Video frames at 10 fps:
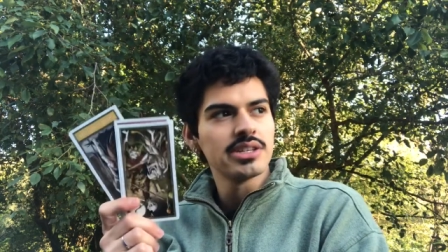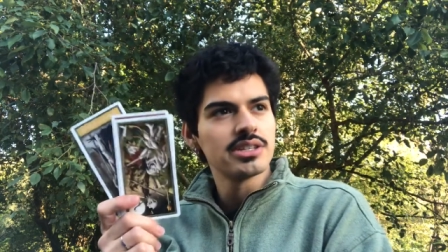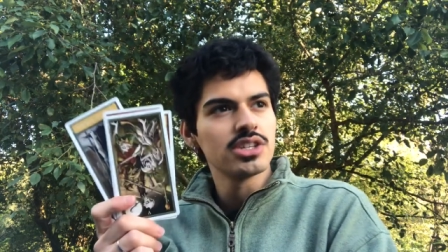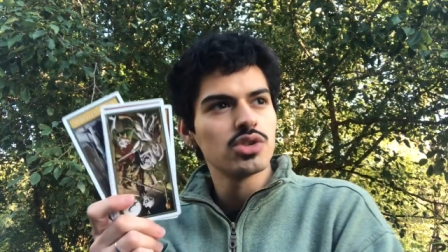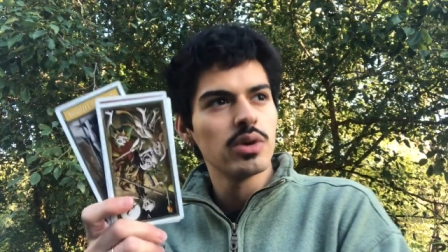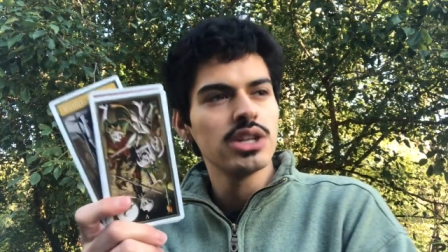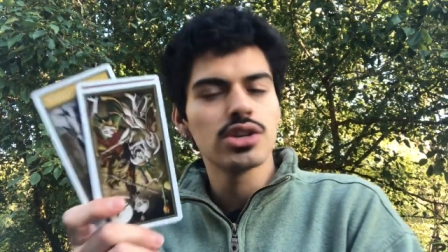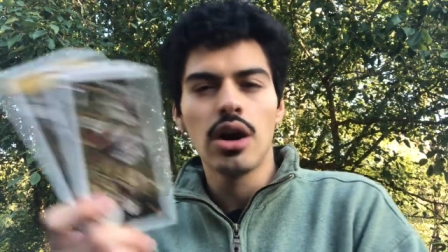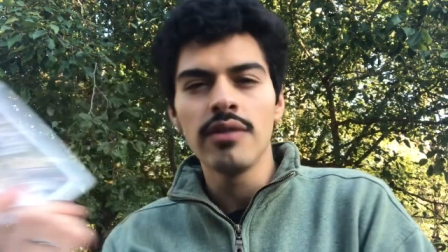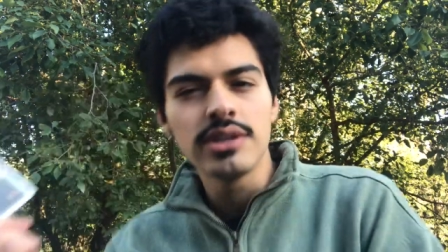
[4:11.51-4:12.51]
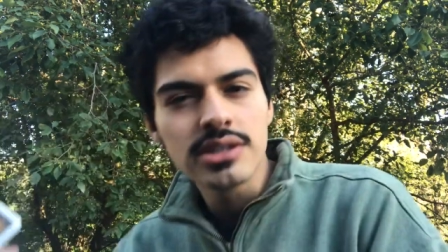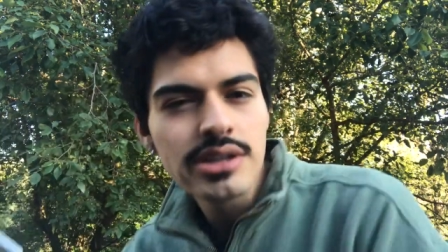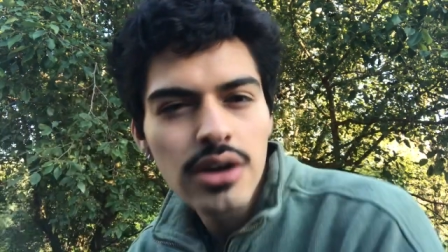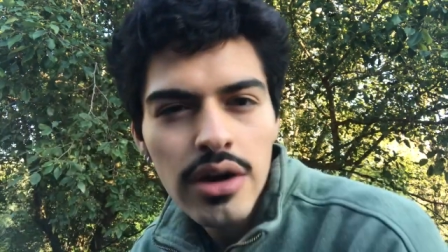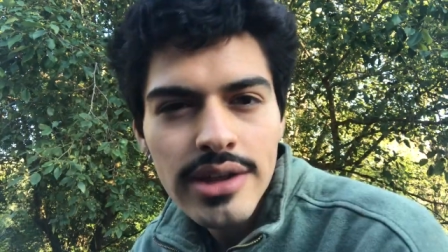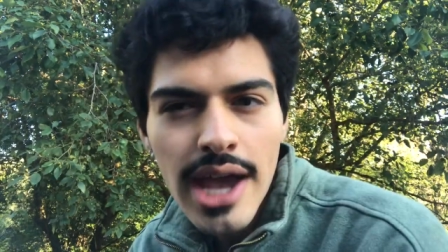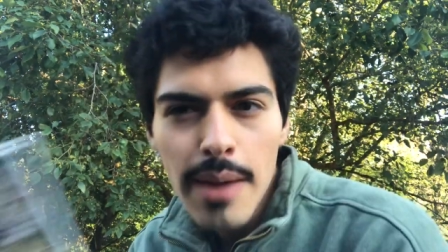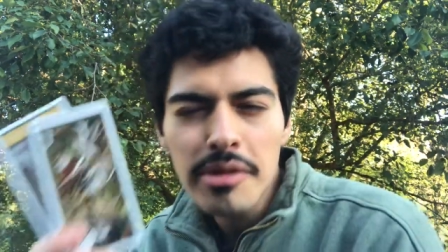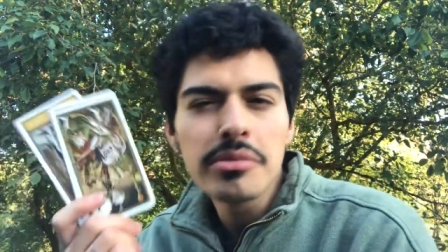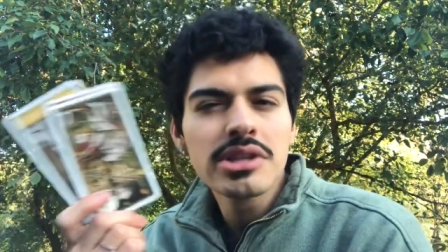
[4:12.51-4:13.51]
A situation, obviously it already
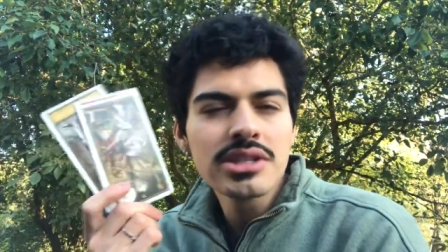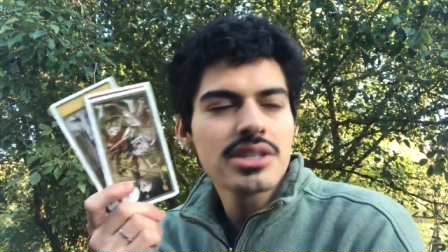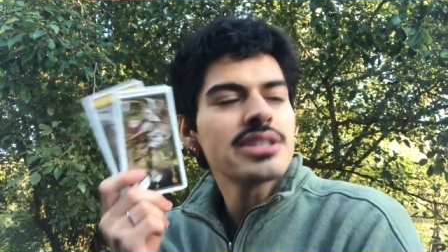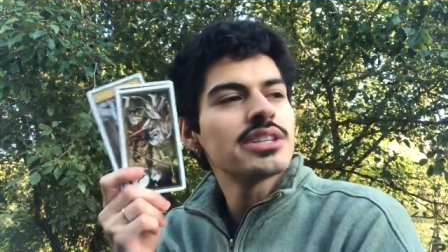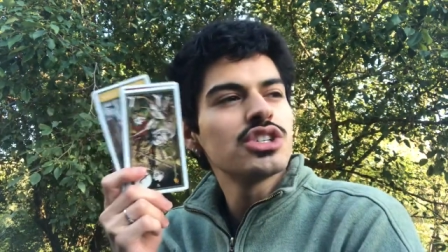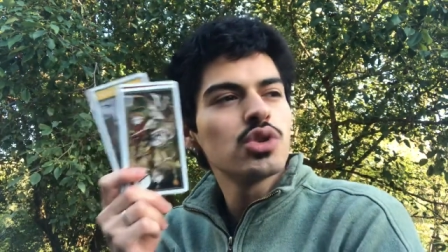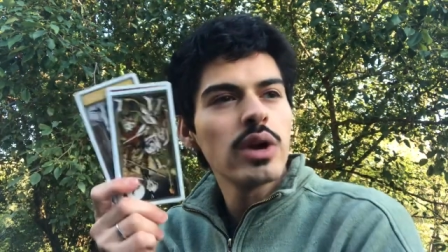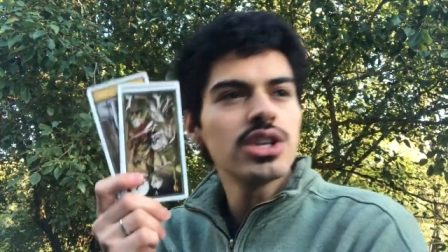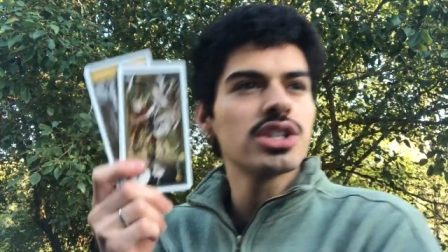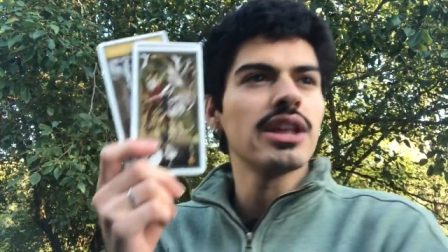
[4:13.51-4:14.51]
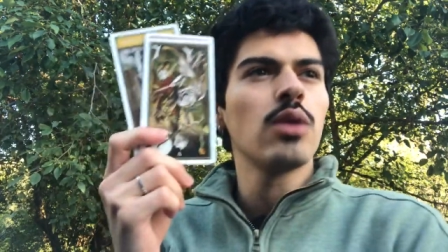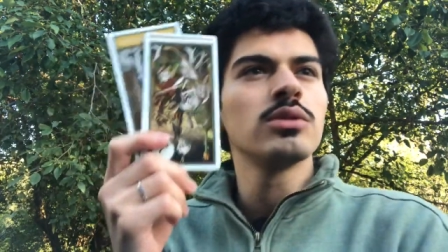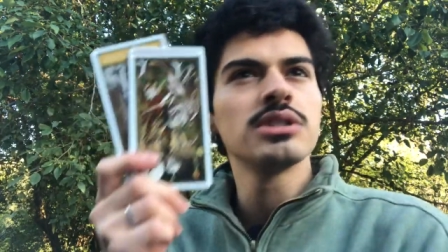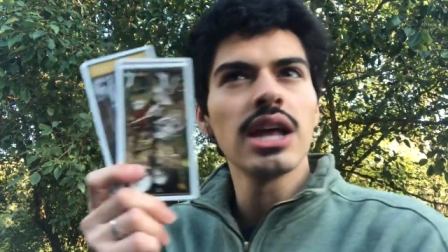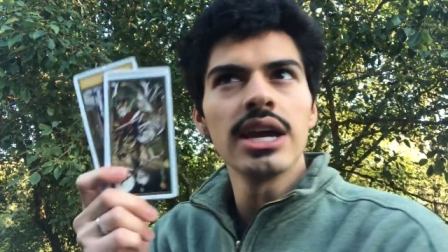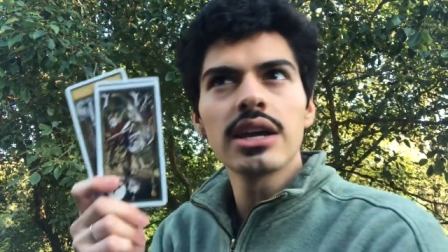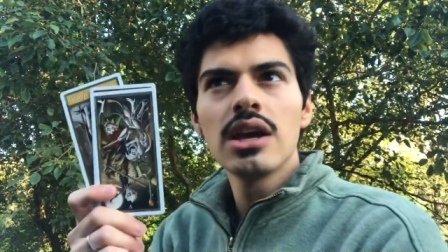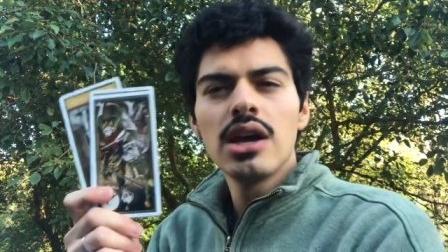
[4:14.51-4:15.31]
happened, but this is a situation that was like